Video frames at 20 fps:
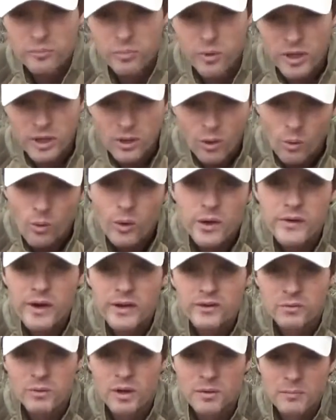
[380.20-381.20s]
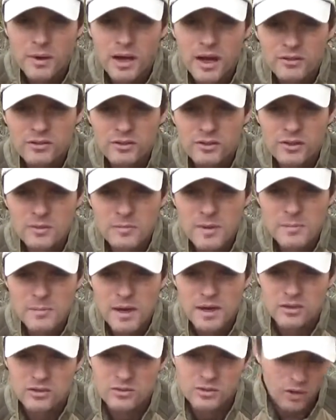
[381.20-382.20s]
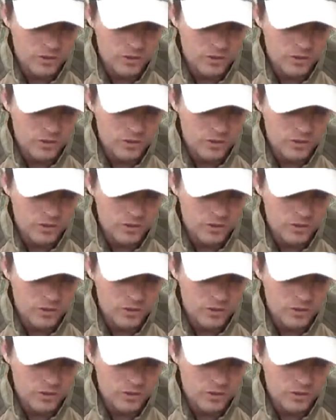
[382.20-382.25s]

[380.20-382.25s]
of putting all your eggs in one basket to me makes